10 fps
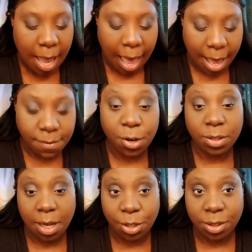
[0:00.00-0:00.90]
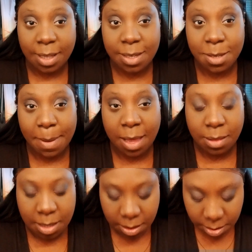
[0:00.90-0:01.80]
I've heard a lot of good things about
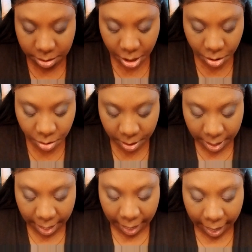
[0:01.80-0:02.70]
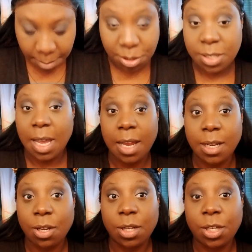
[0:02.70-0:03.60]
this, so I'm just kind of
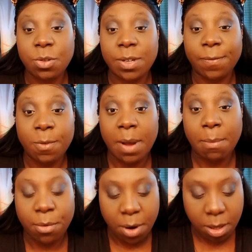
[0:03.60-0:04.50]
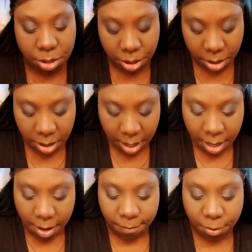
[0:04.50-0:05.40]
going to use it for my bronzer.
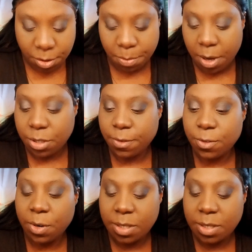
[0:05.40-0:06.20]
For the bronzer of choice,